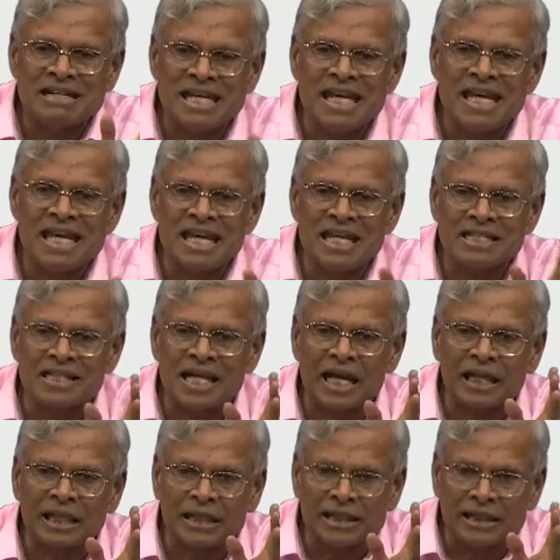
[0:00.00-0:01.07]
D is
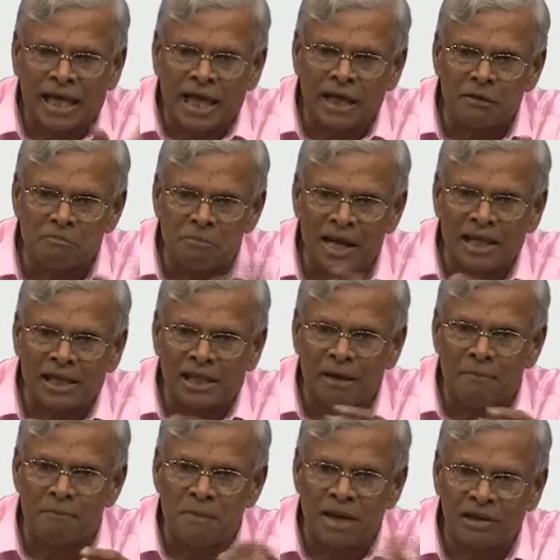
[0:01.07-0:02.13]
a n by
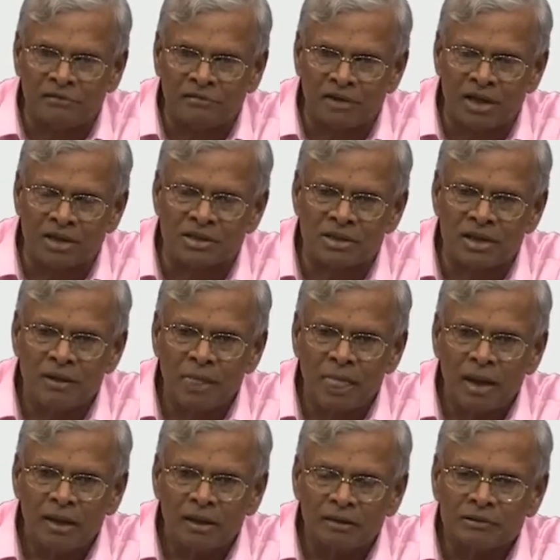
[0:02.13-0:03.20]
m matrix
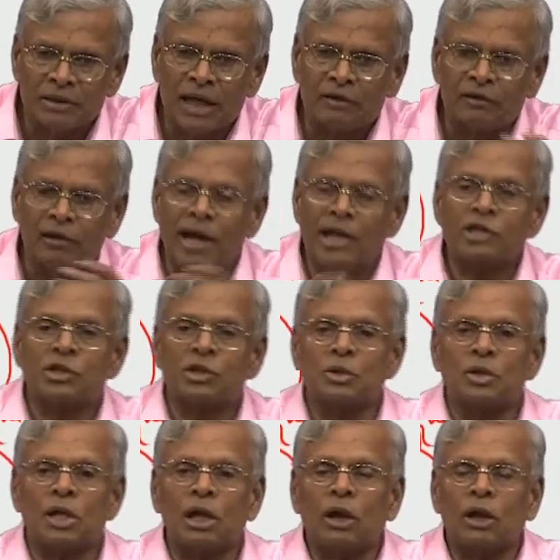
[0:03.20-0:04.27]
that relates
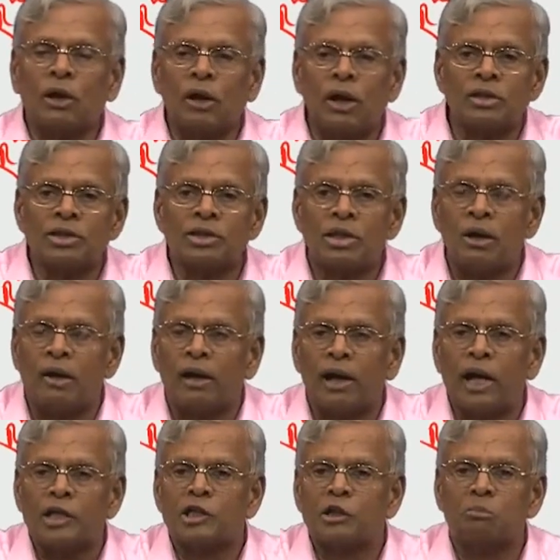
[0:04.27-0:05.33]
to the cross
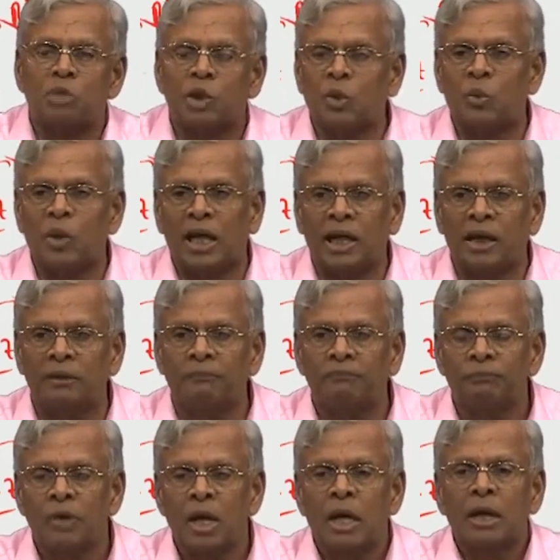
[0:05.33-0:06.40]
correlation between
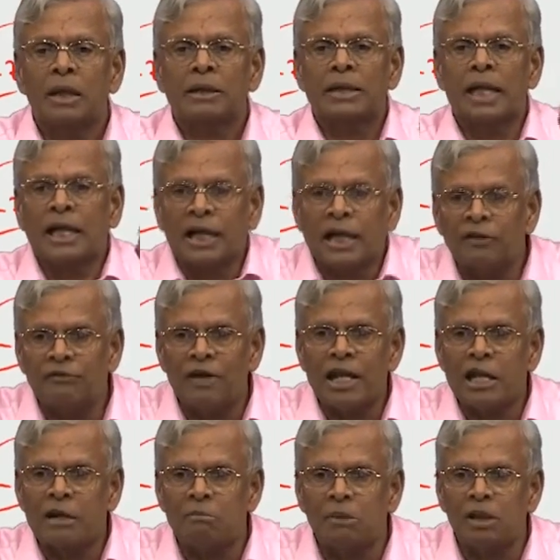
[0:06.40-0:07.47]
the grid
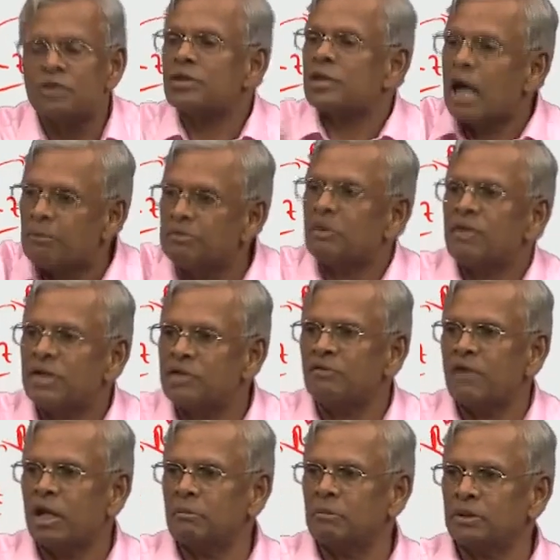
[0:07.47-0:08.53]
variables and the observation
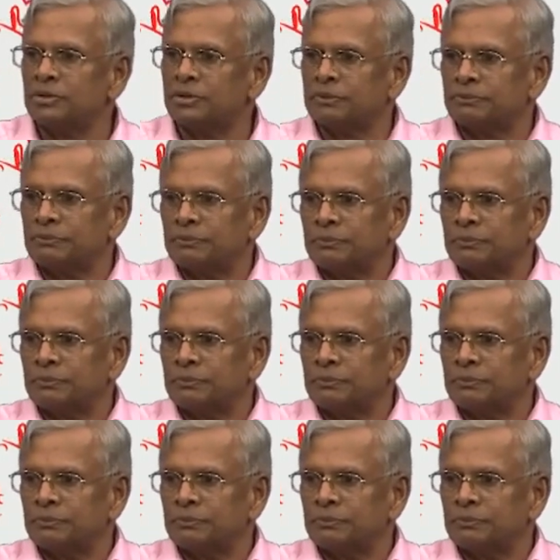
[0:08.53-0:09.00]
variables.